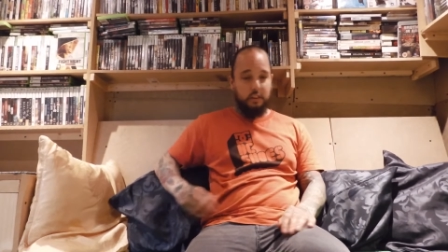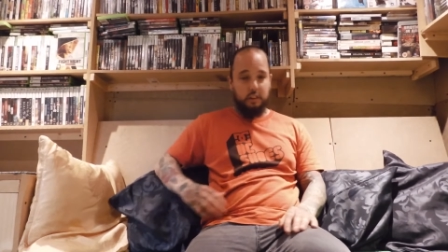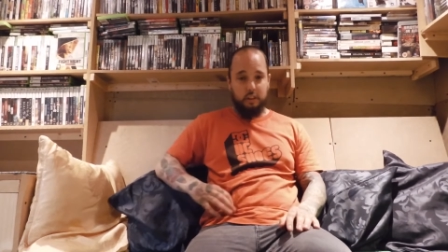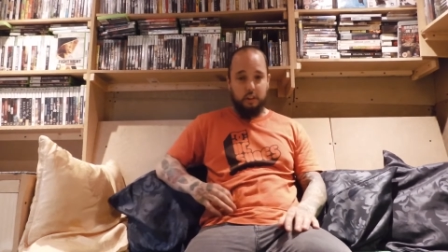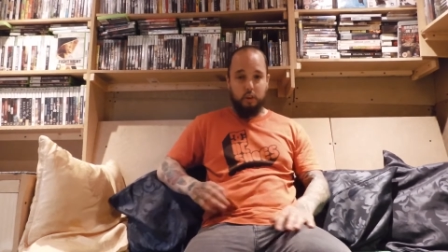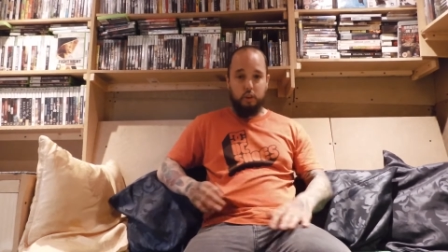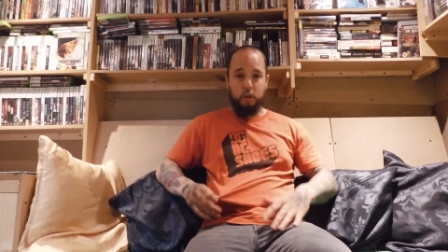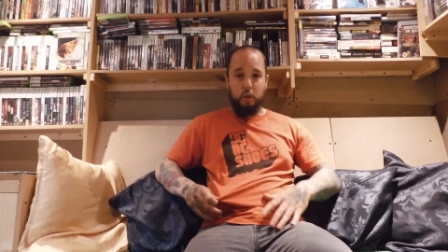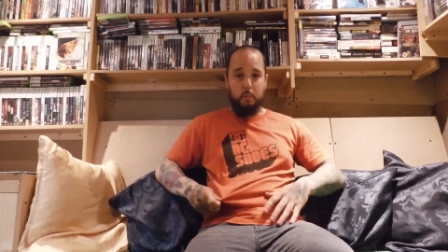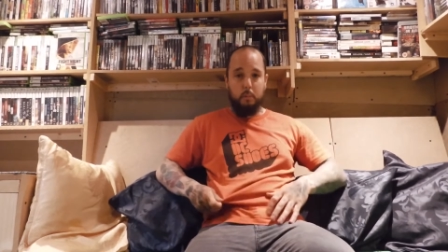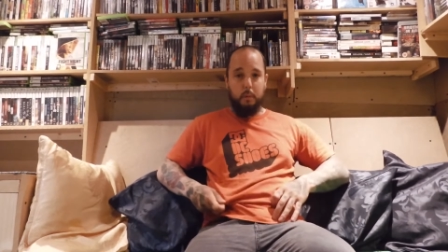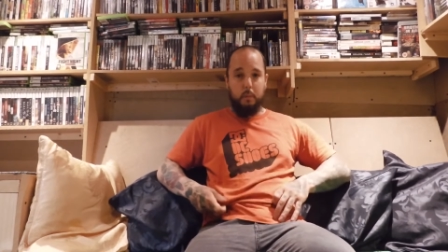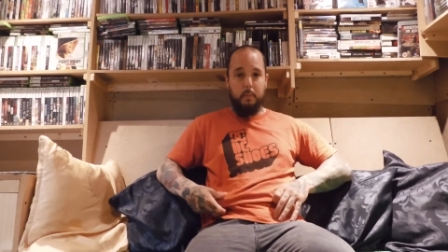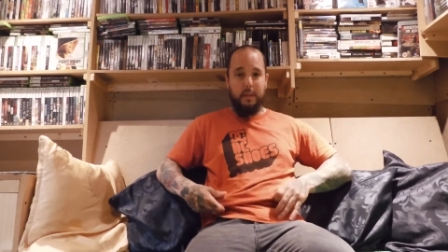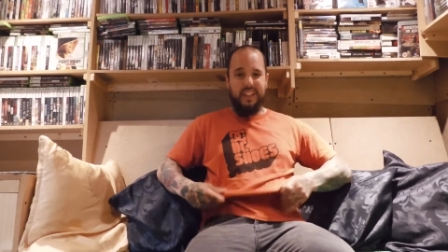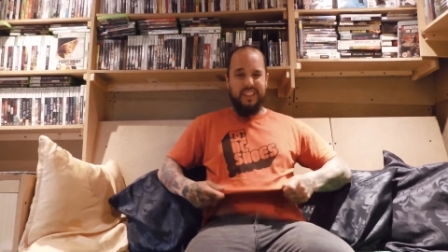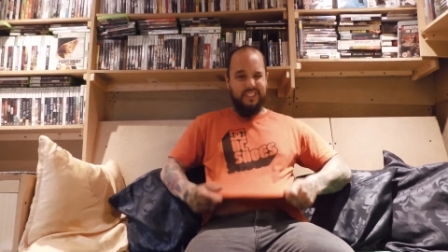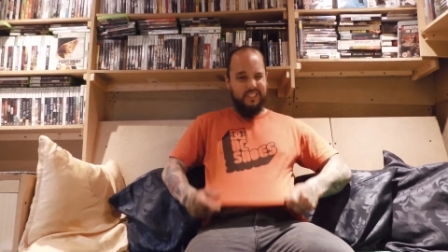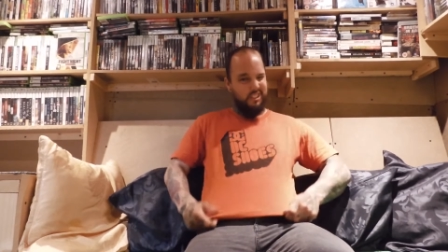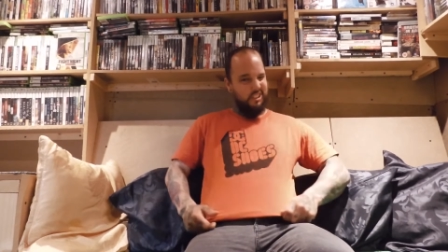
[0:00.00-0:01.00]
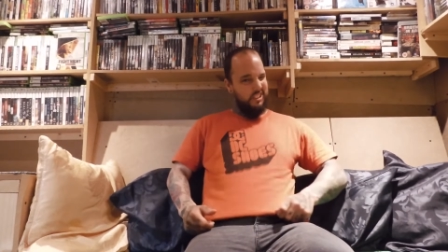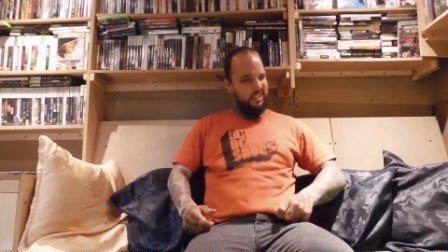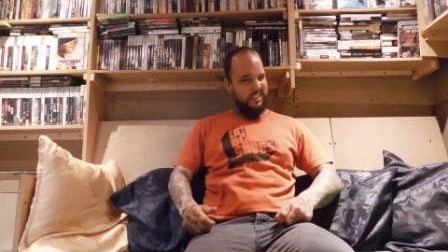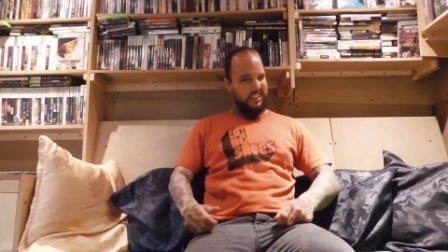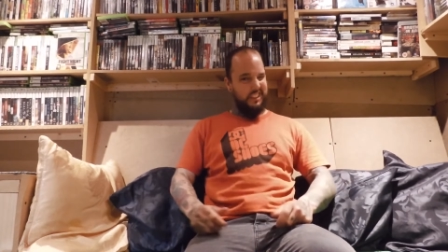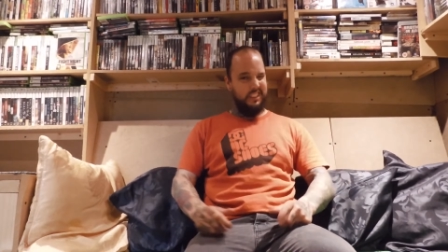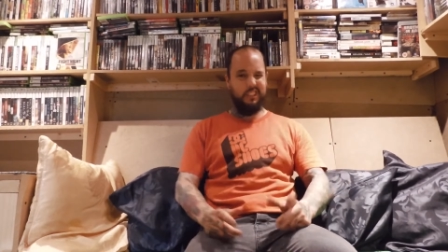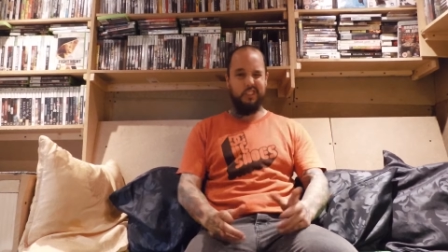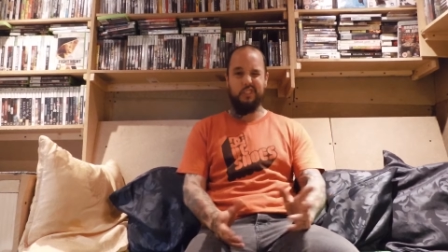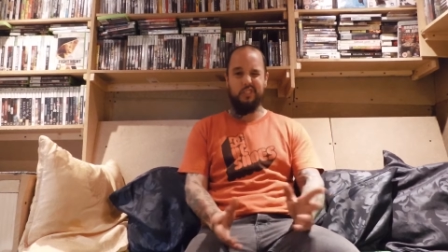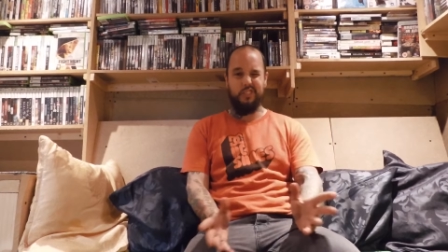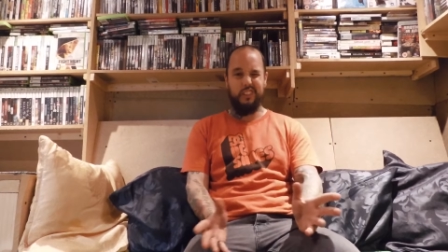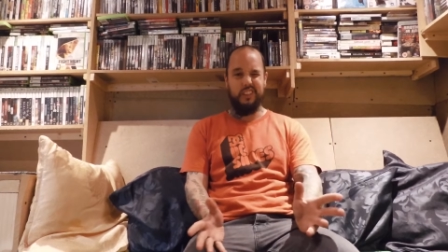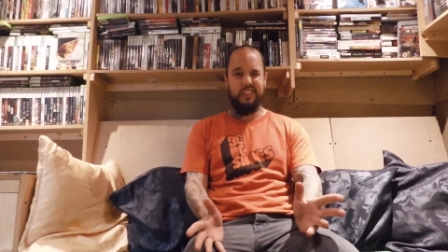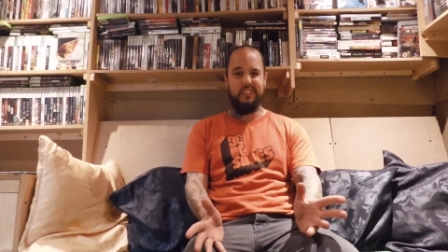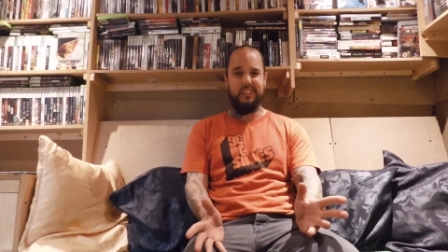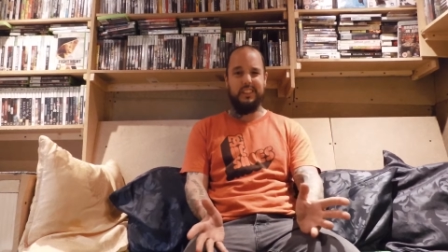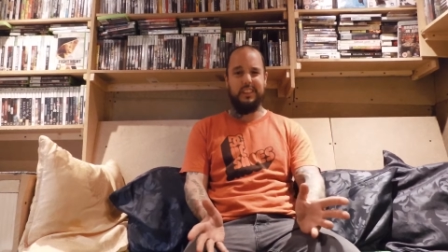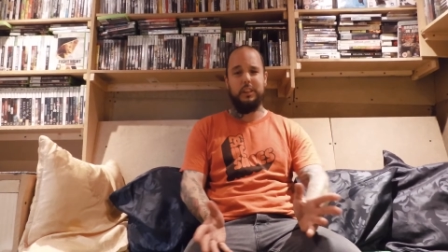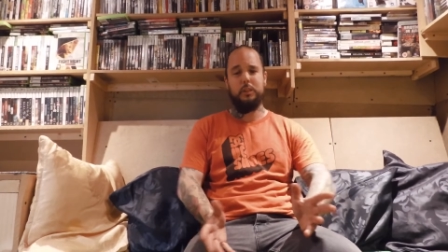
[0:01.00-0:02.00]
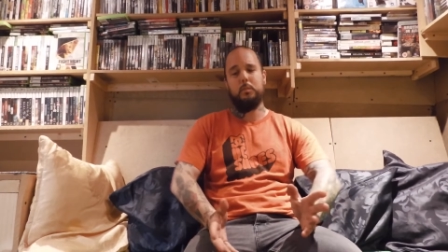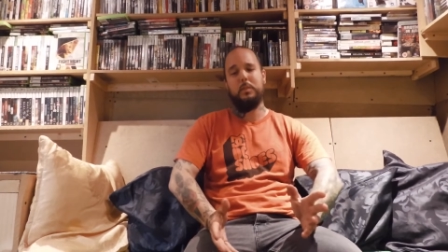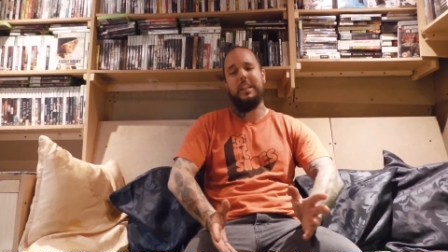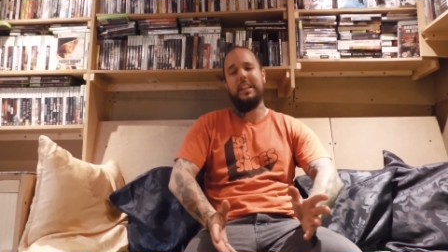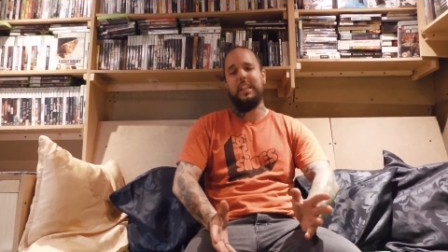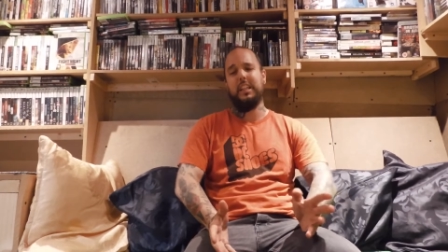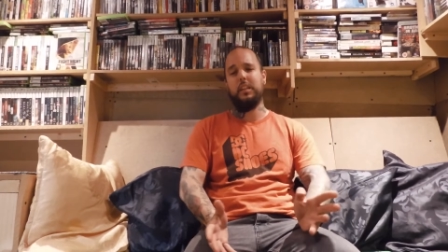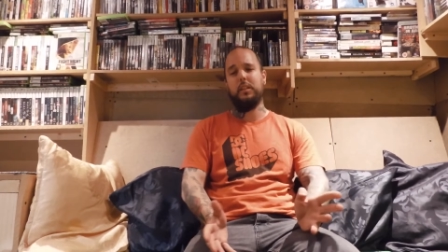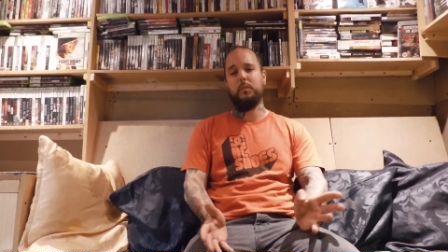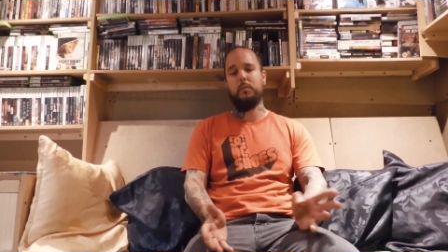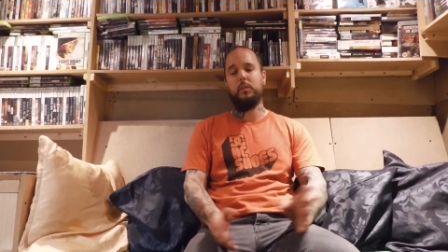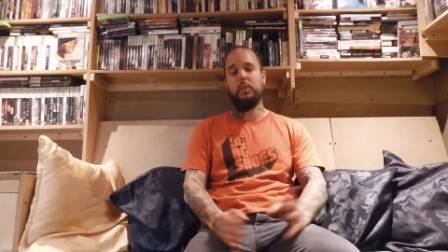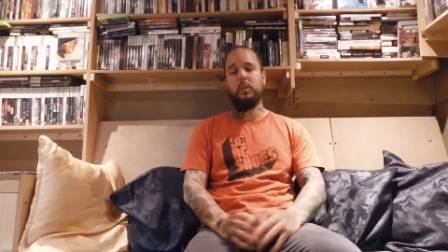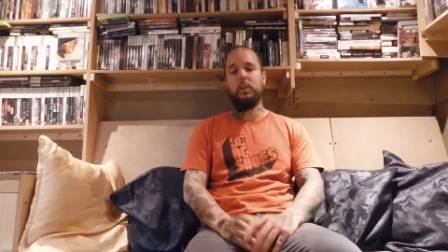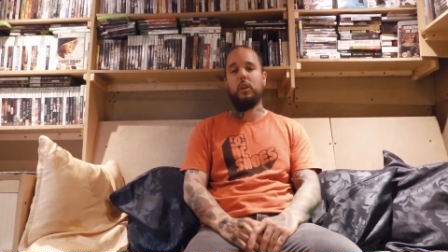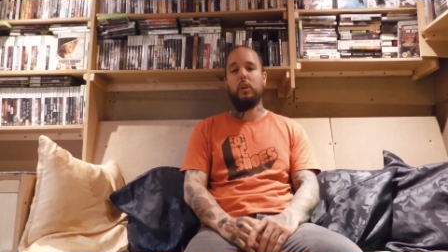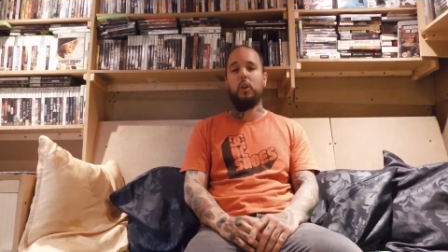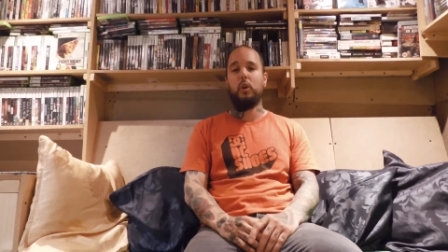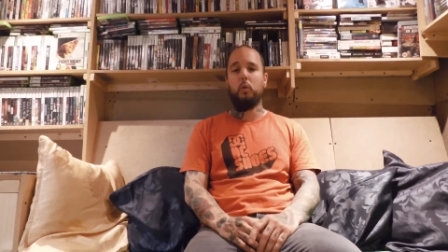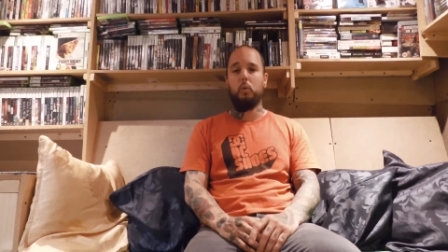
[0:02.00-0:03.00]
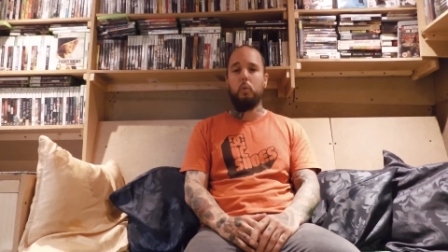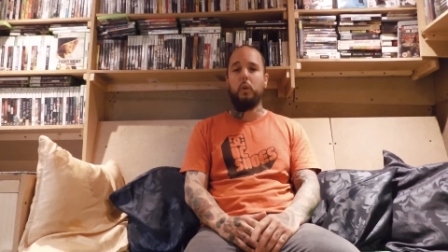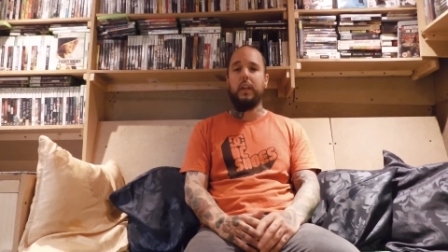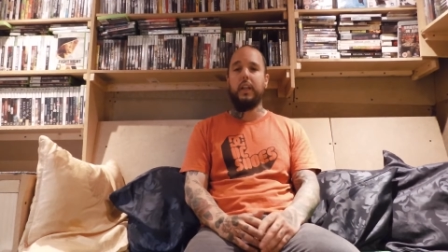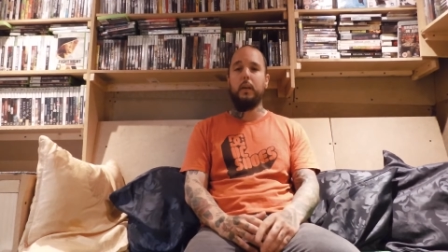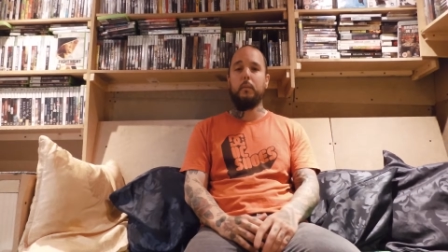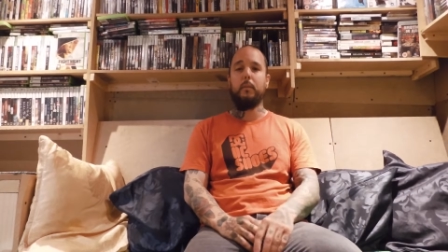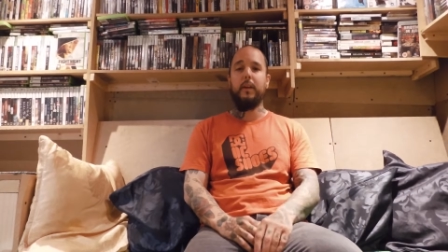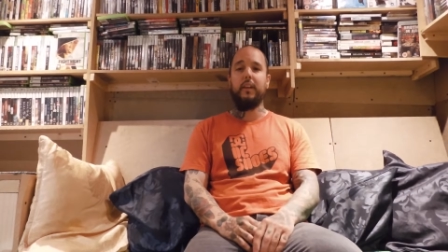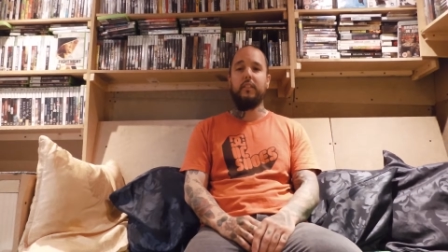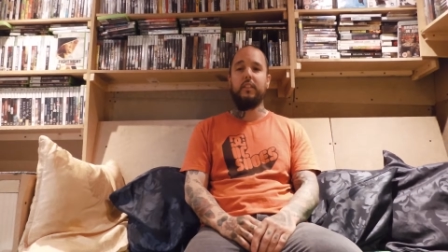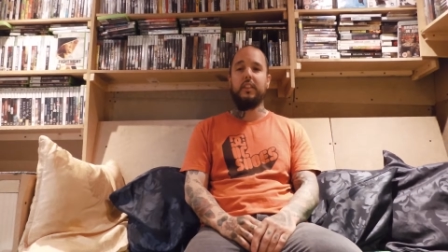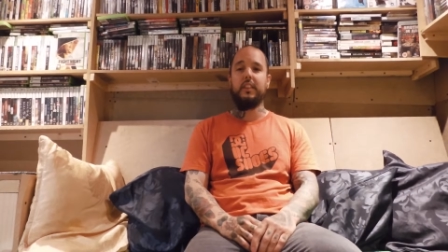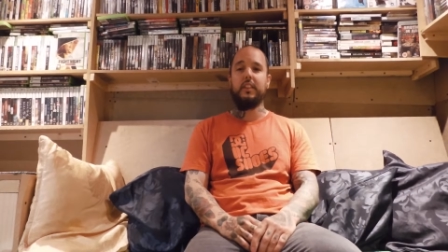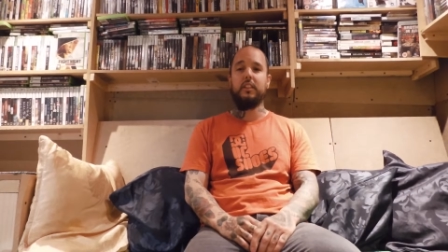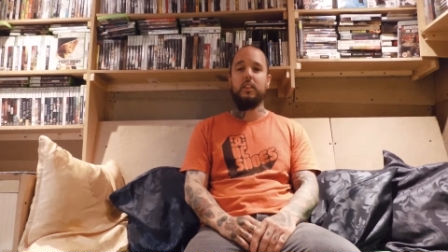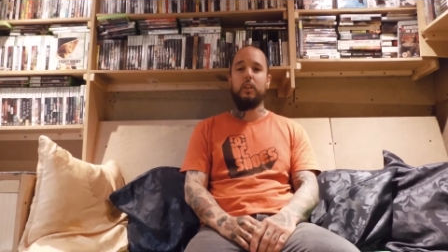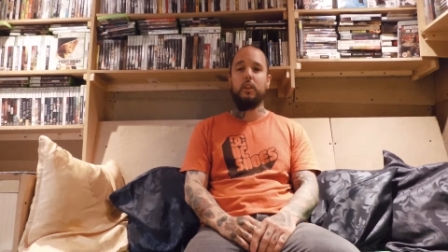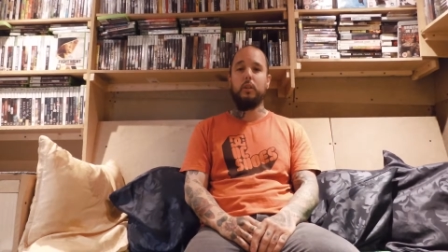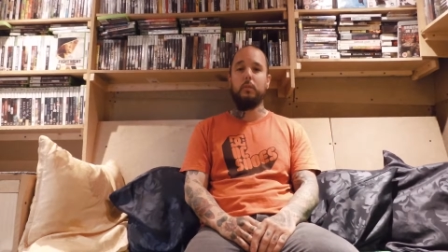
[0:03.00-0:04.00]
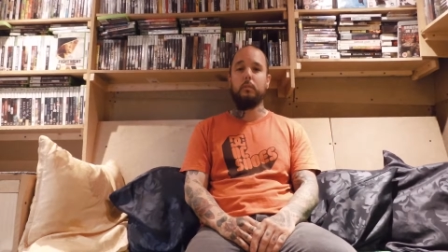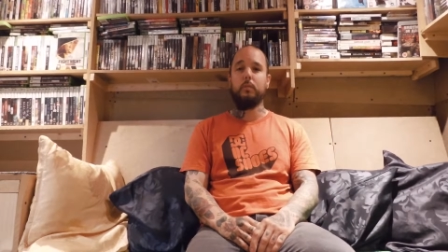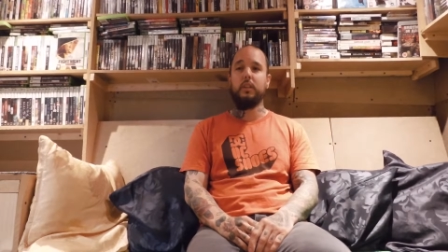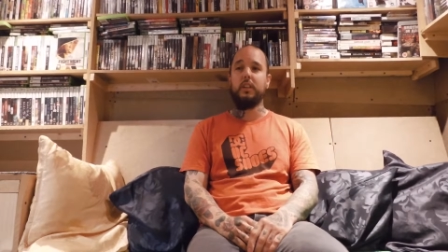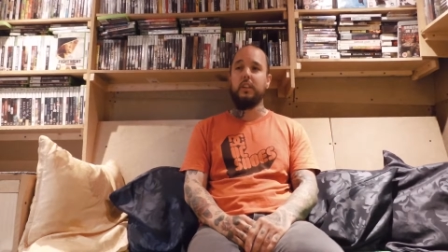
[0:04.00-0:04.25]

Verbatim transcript: I'll try and be better. Like I said, I'm not very good at explaining, but we get better in time.